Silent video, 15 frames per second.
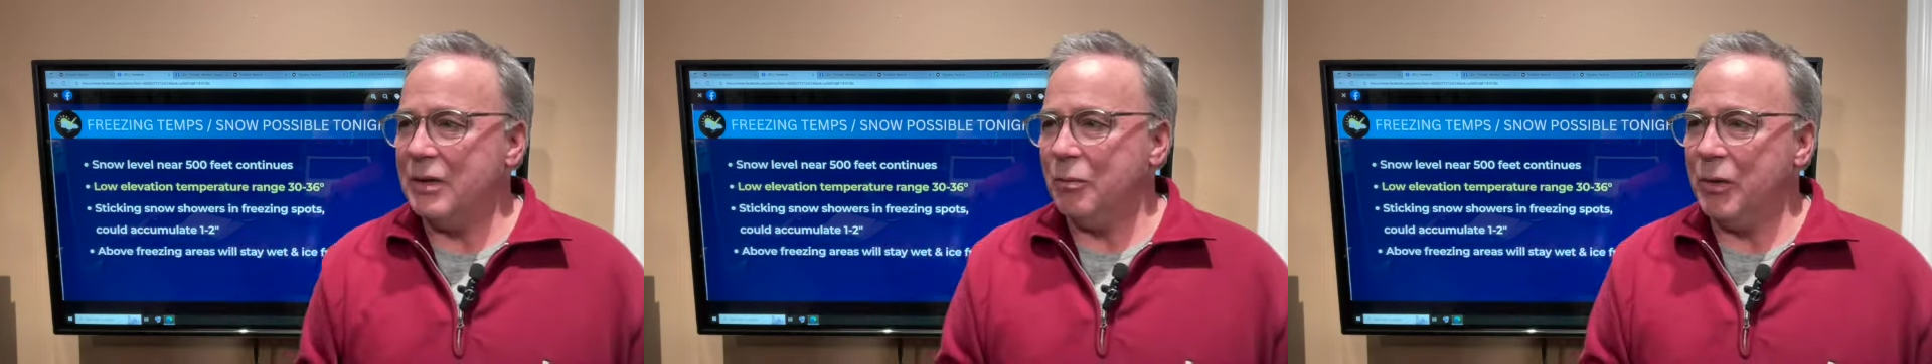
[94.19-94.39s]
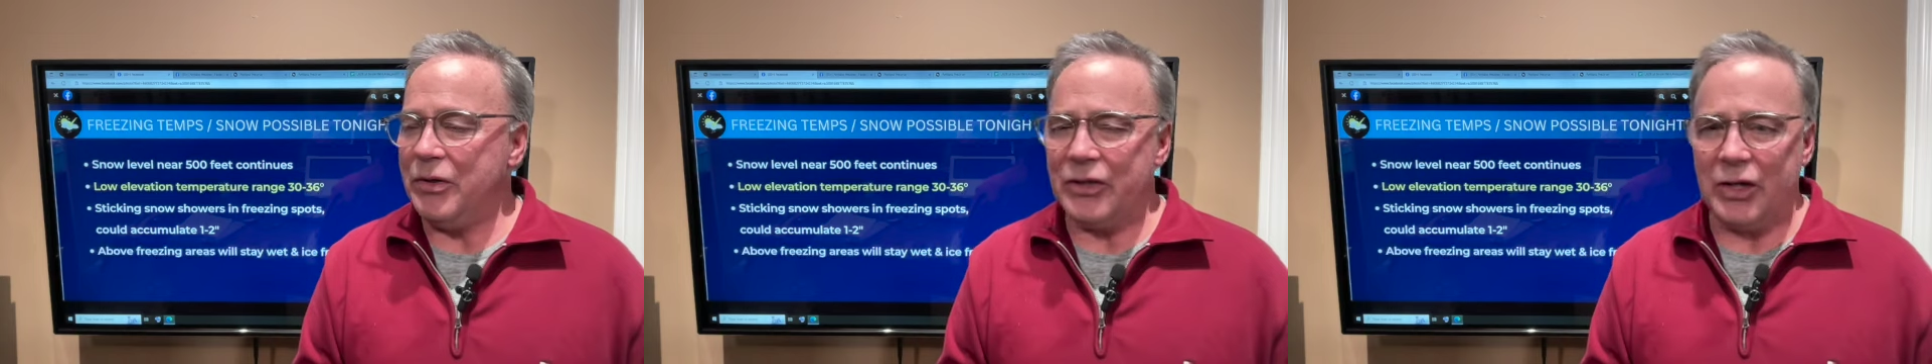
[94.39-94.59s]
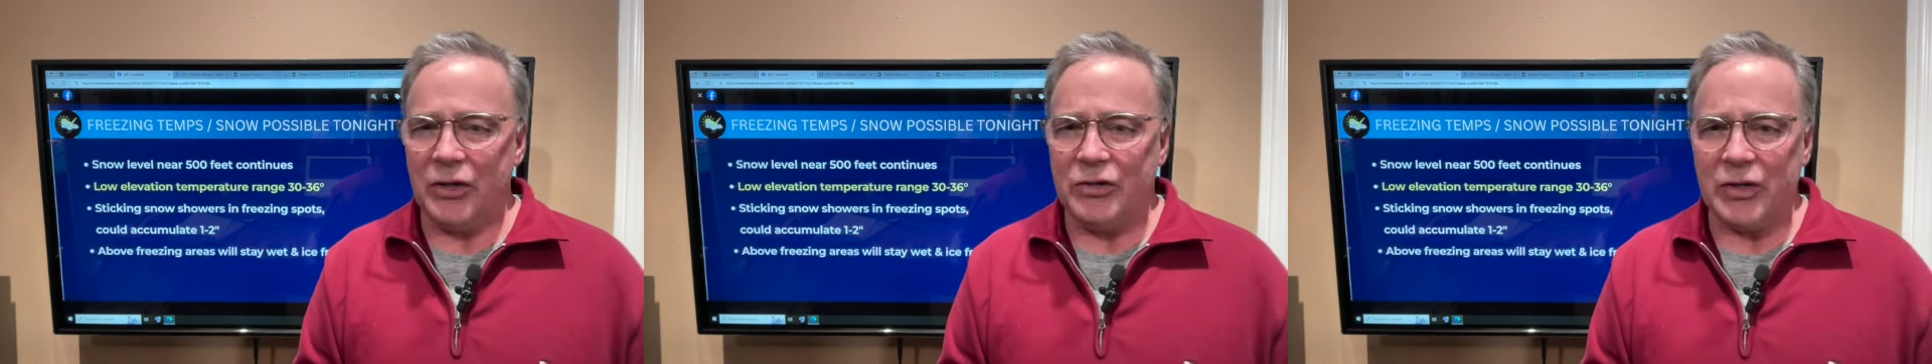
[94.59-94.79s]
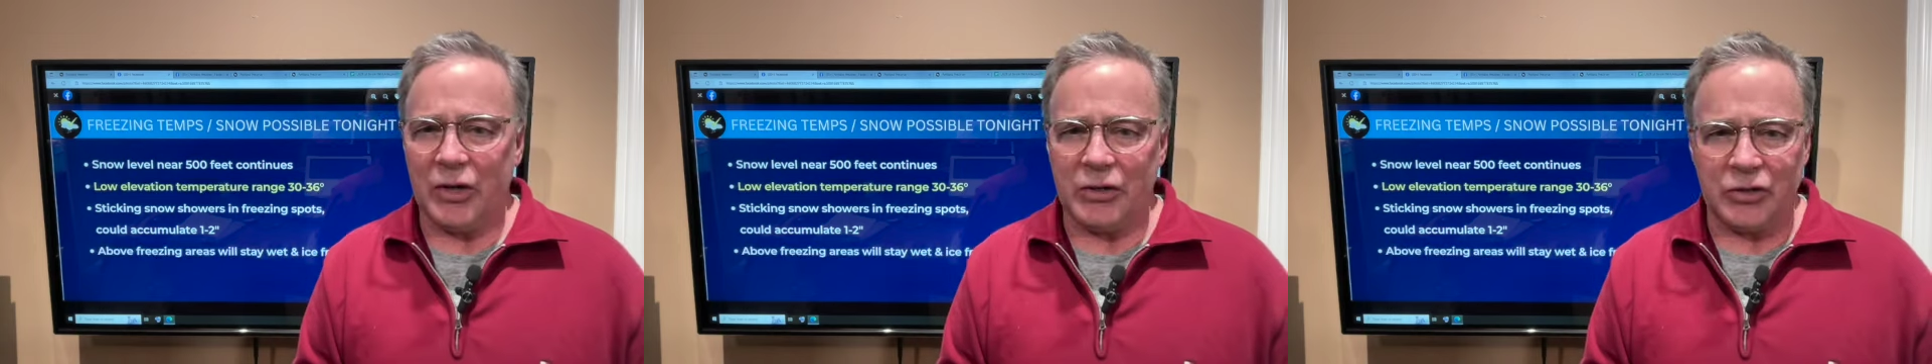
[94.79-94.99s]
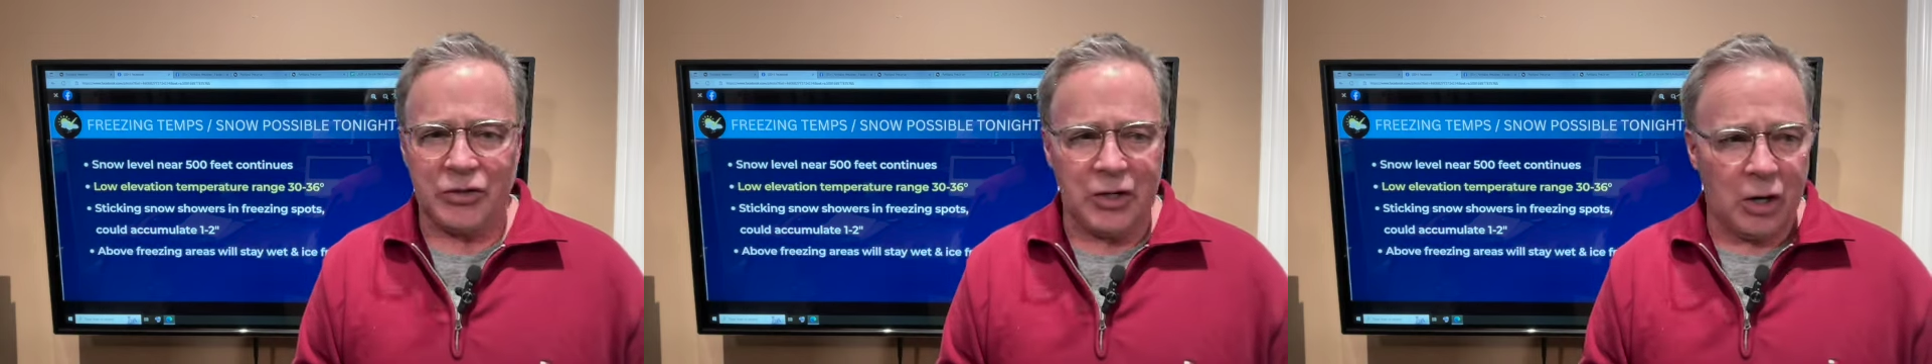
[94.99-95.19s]
When's it going to
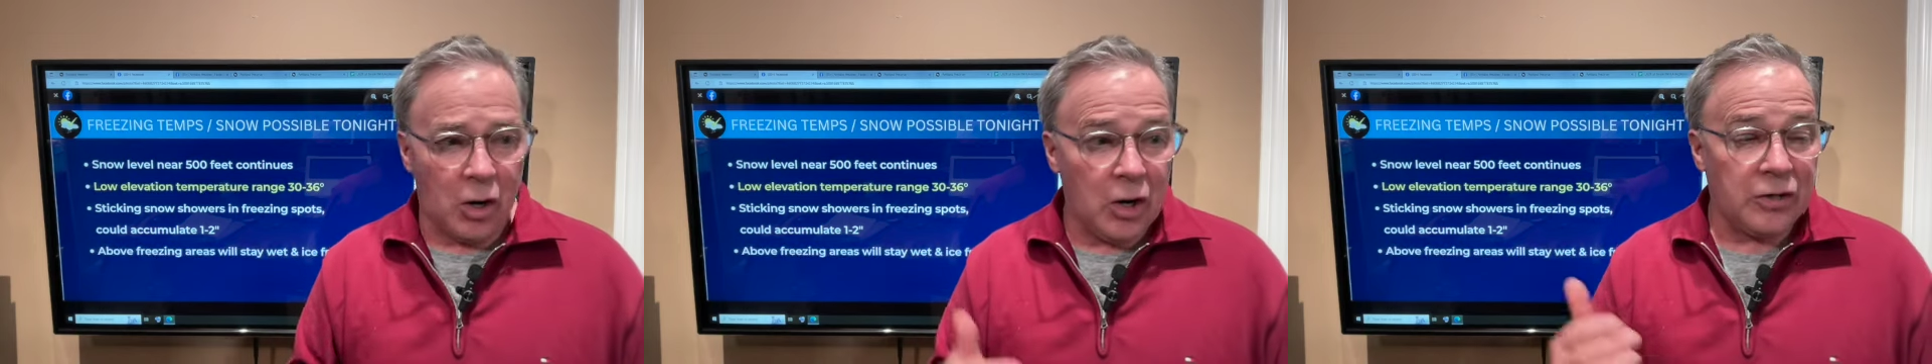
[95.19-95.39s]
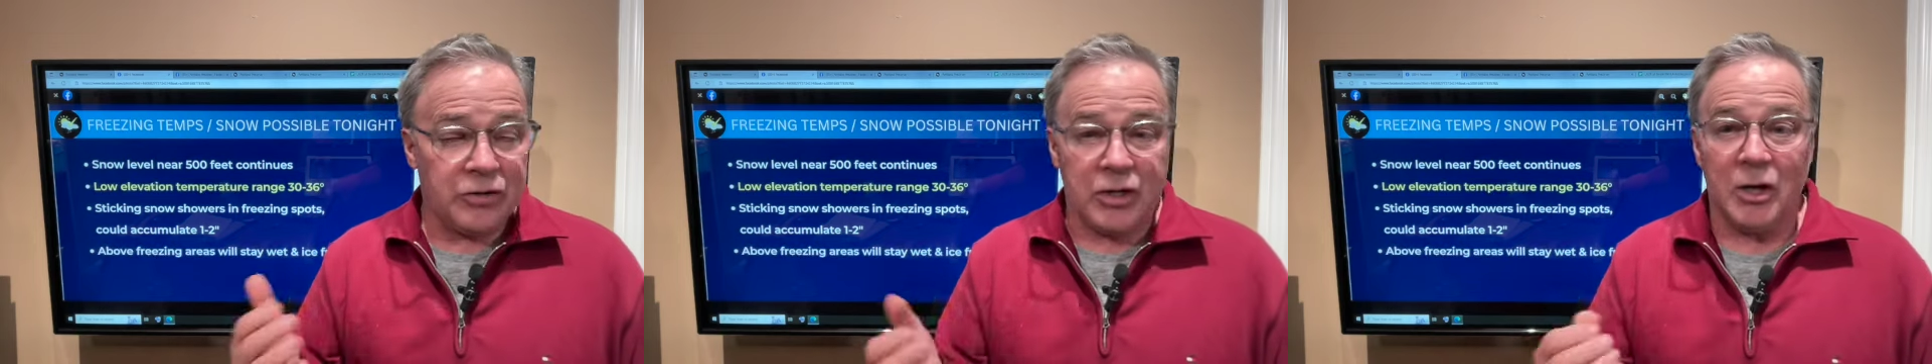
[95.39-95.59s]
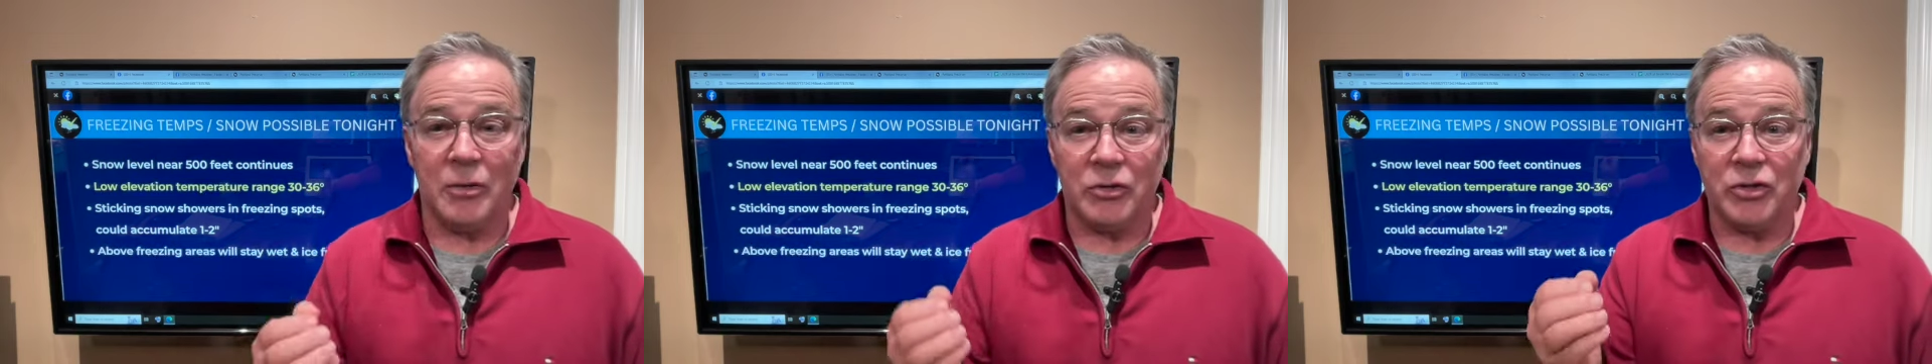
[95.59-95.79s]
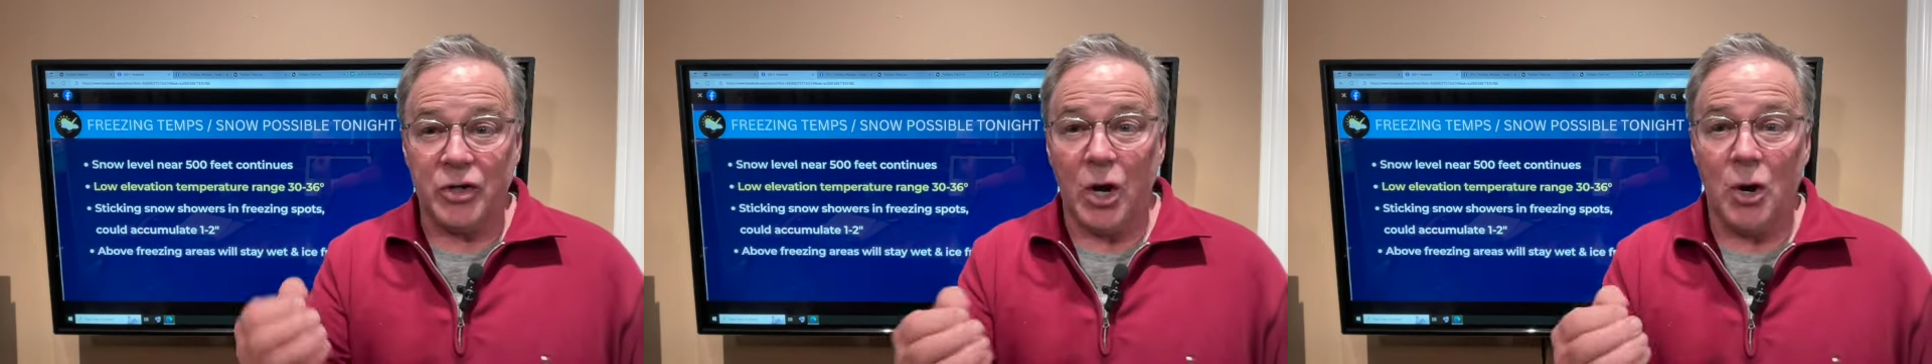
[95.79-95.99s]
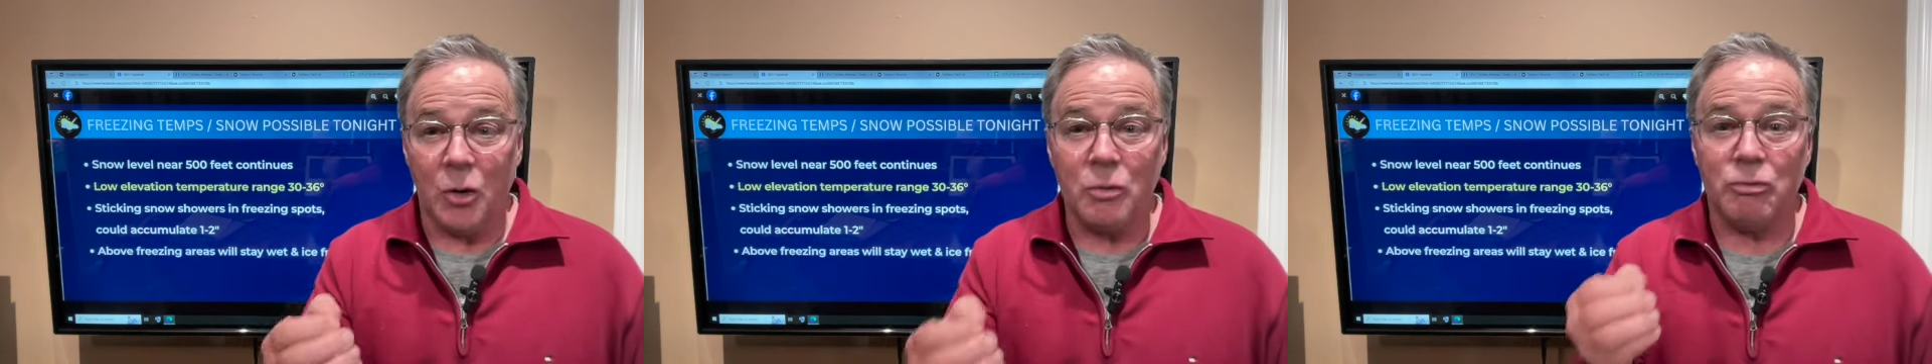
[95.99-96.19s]
start to snow? Oh, it's going to
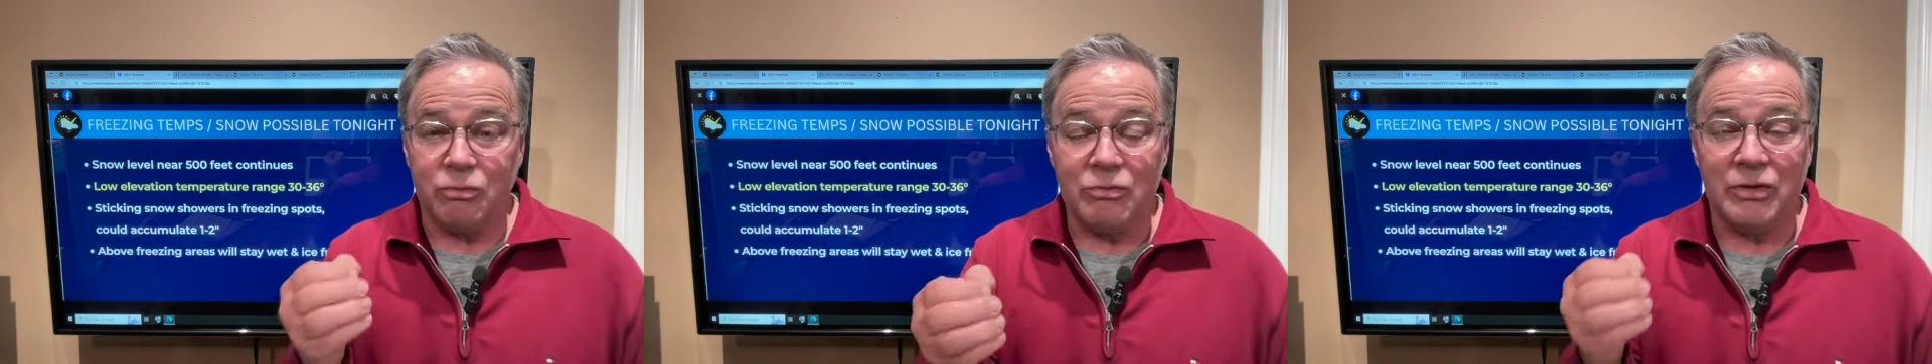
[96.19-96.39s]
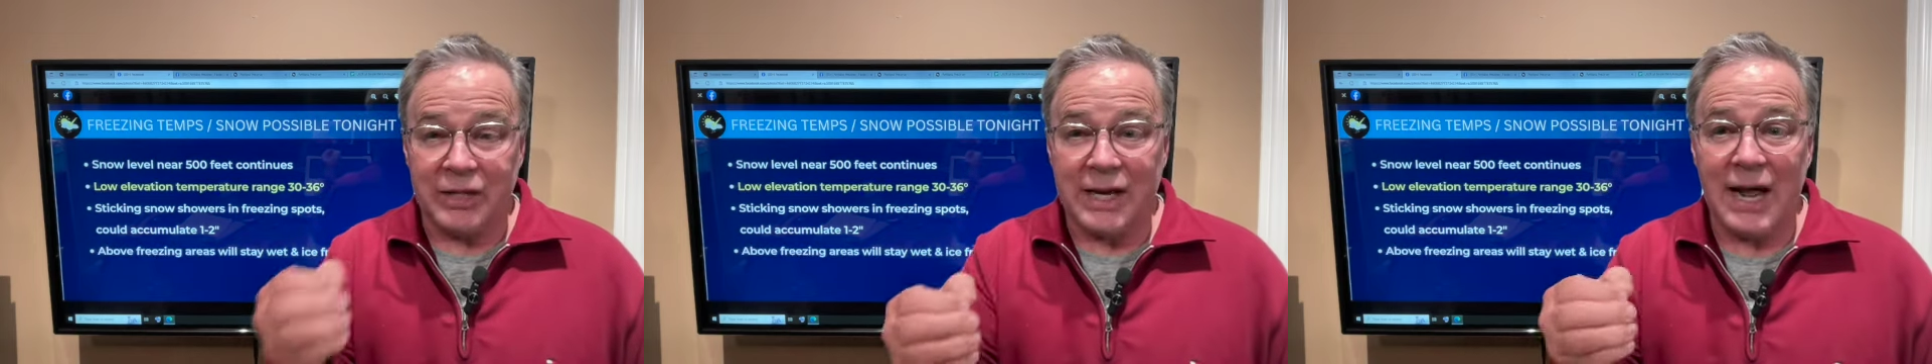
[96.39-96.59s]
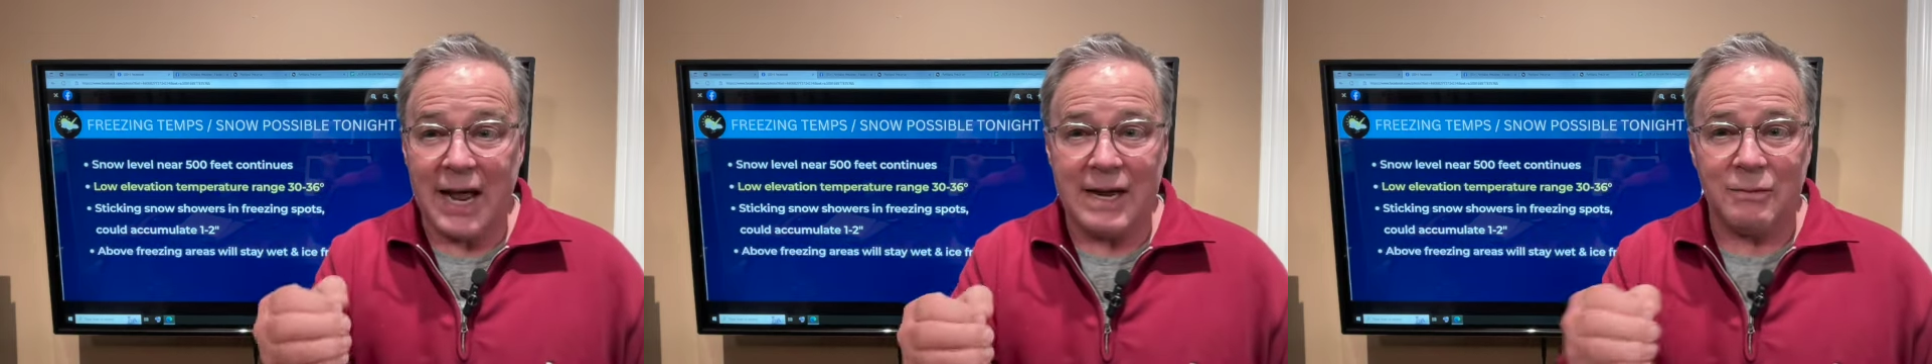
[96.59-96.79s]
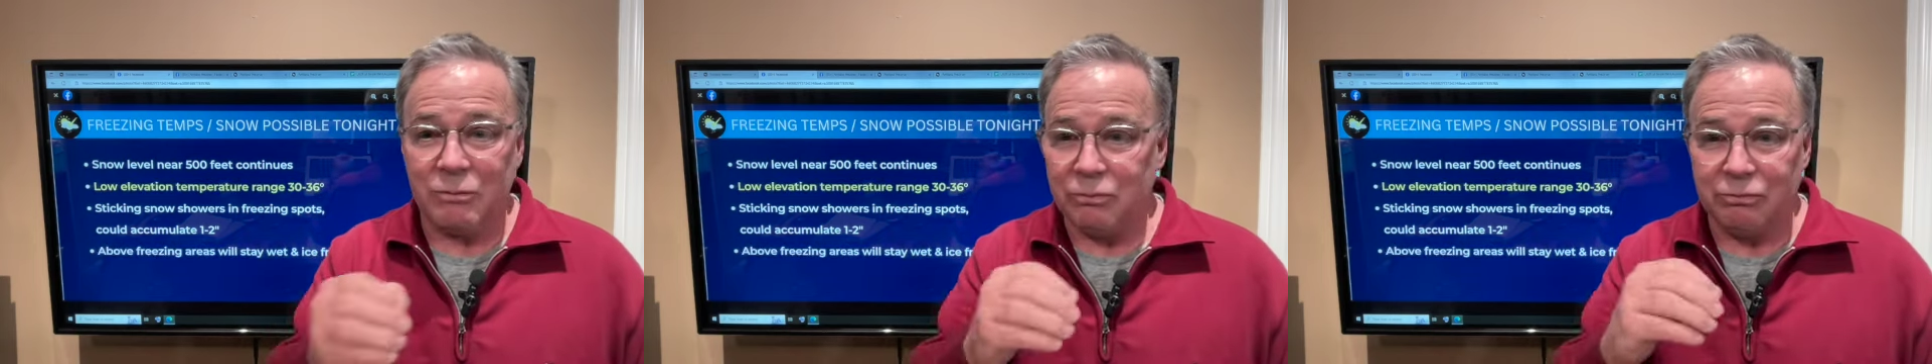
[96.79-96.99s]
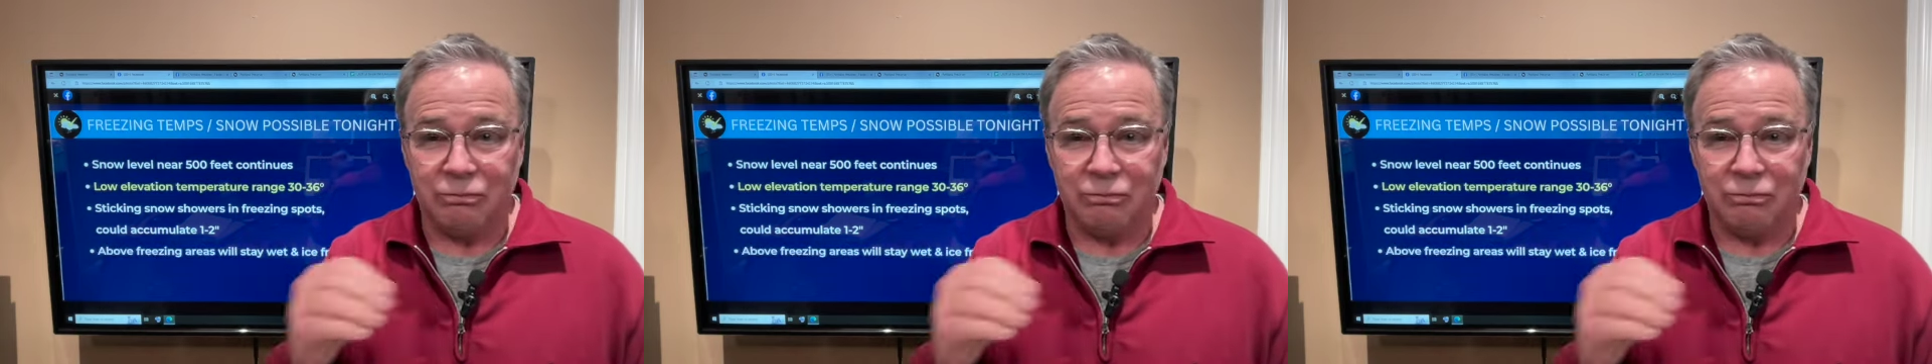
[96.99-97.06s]
snow tonight,